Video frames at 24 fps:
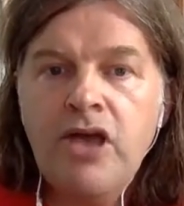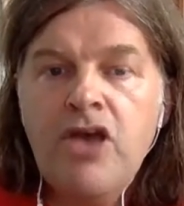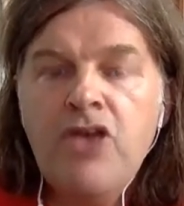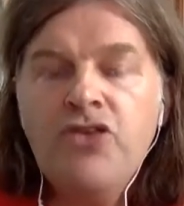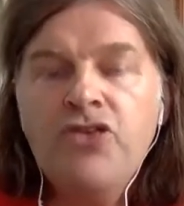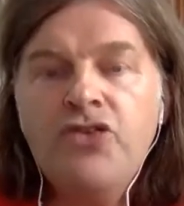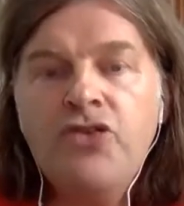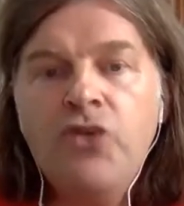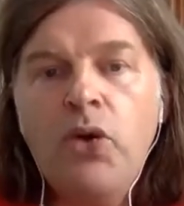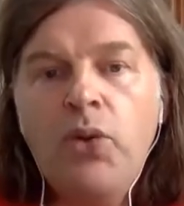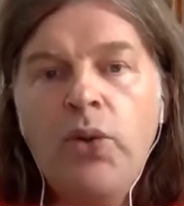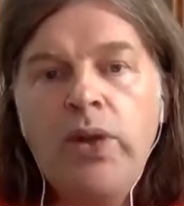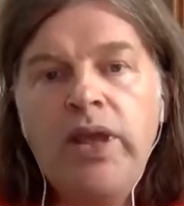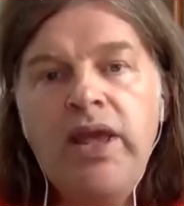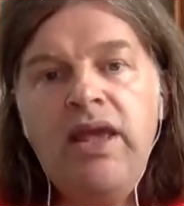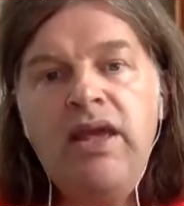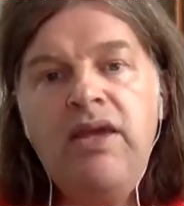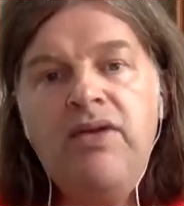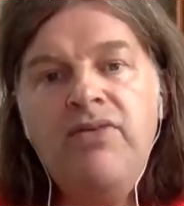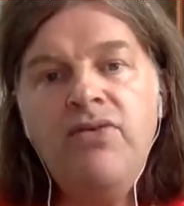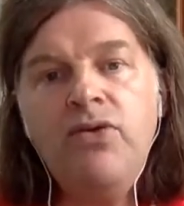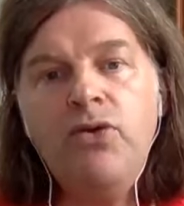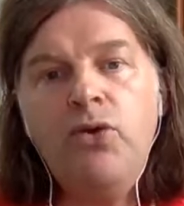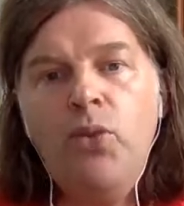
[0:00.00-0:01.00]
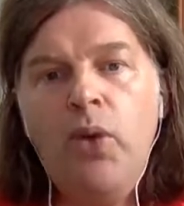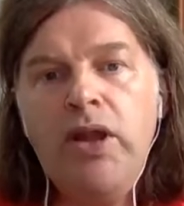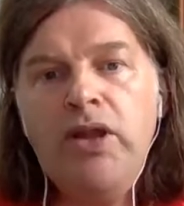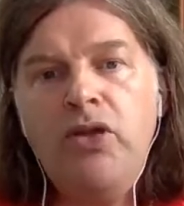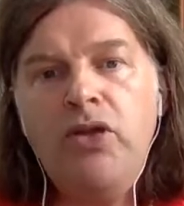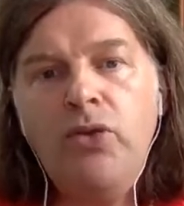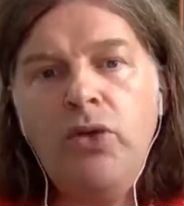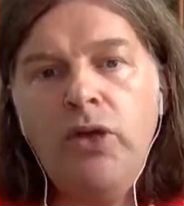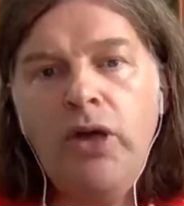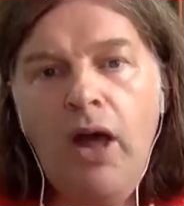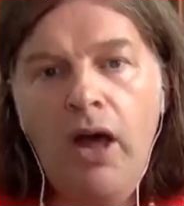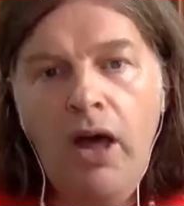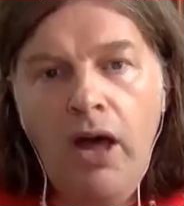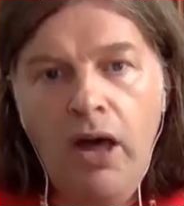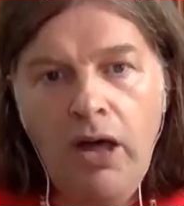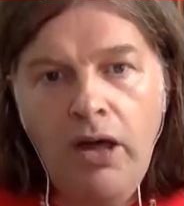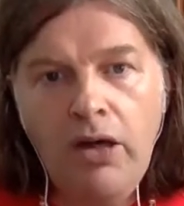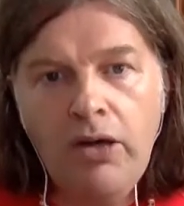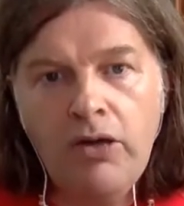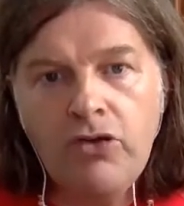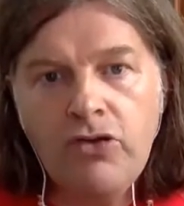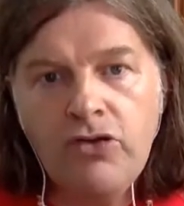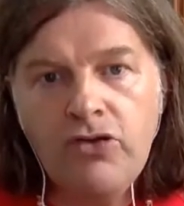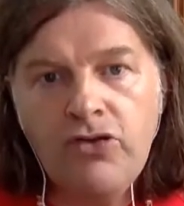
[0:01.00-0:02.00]
So even when you
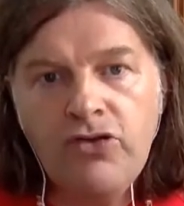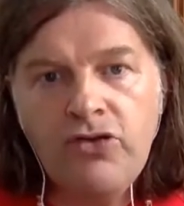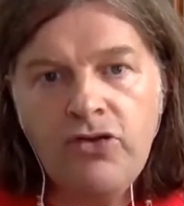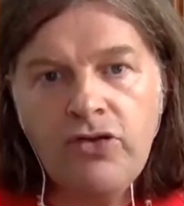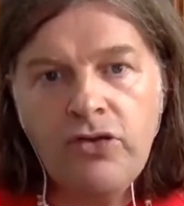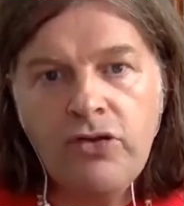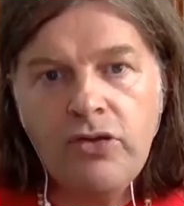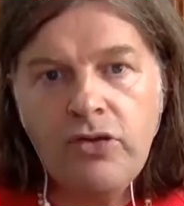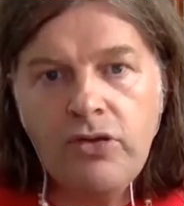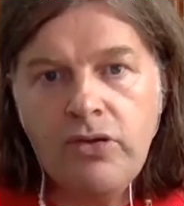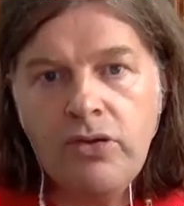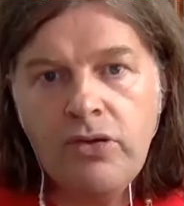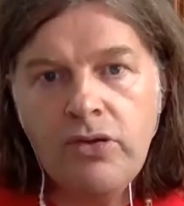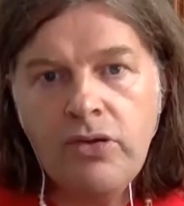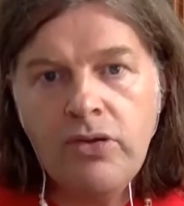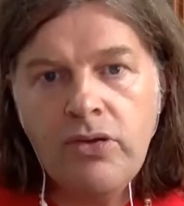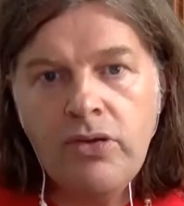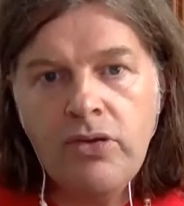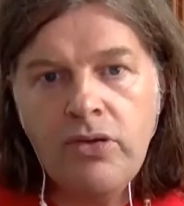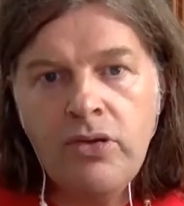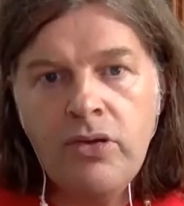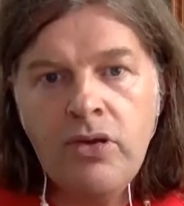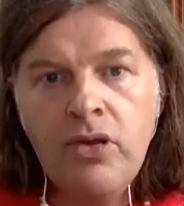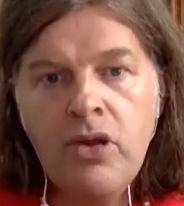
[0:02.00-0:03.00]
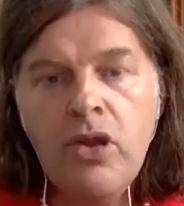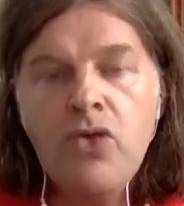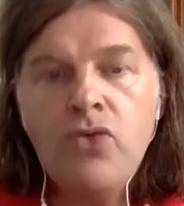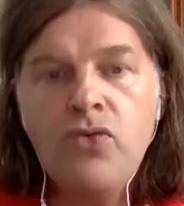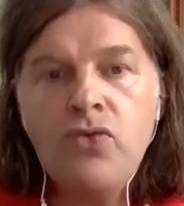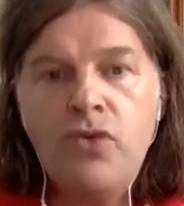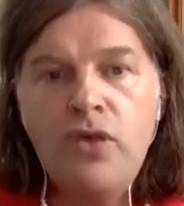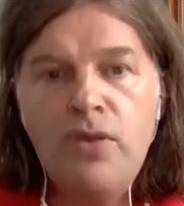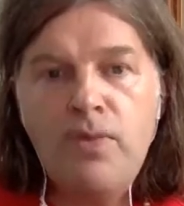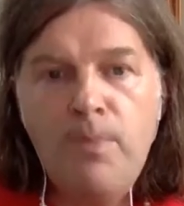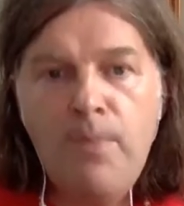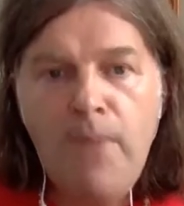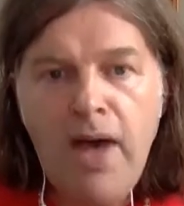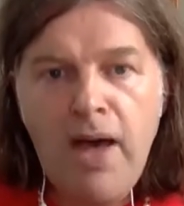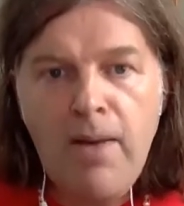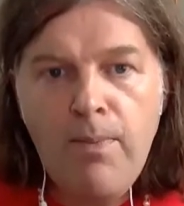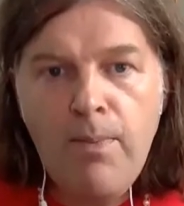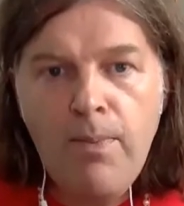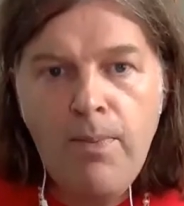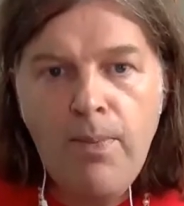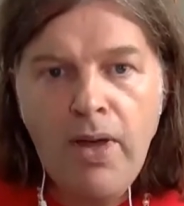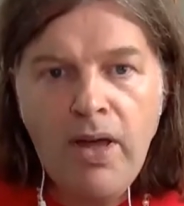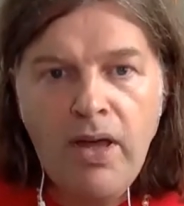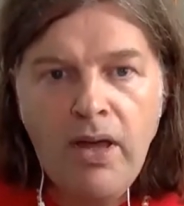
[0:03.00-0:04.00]
can't,
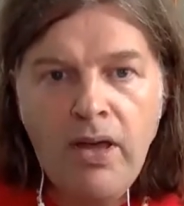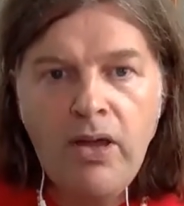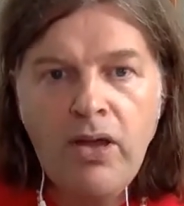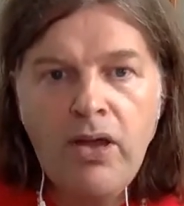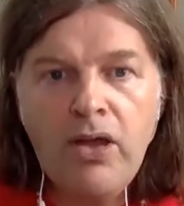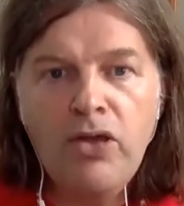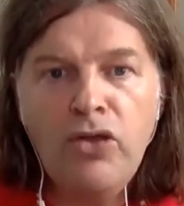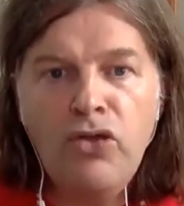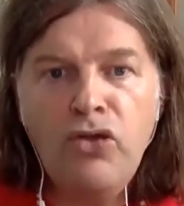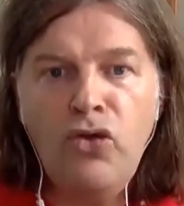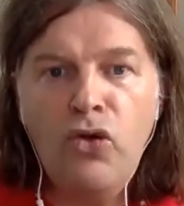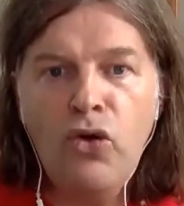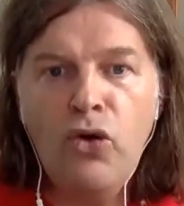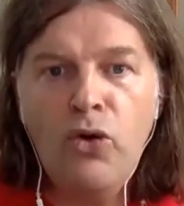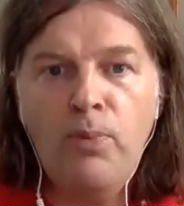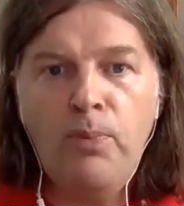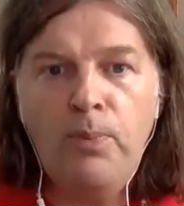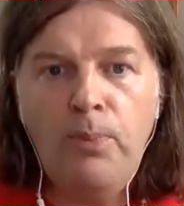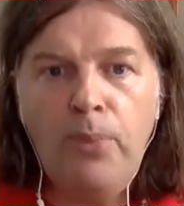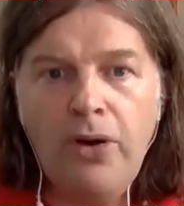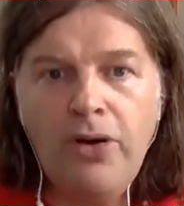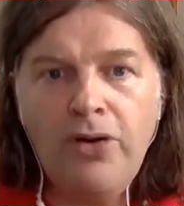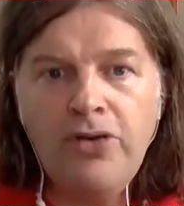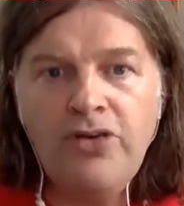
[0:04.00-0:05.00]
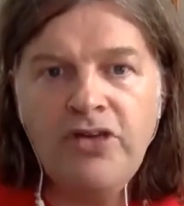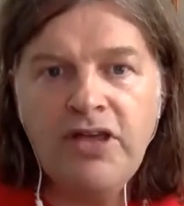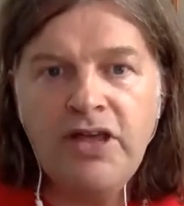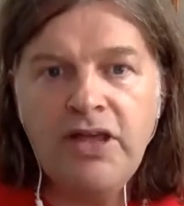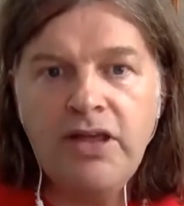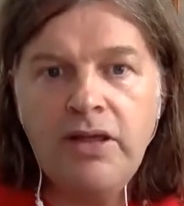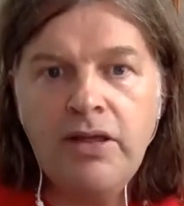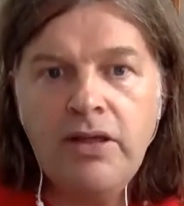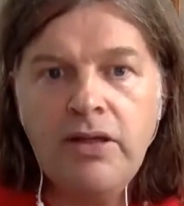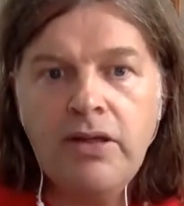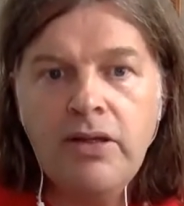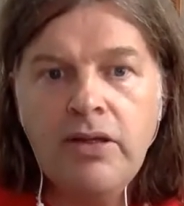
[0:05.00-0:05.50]
remember your body.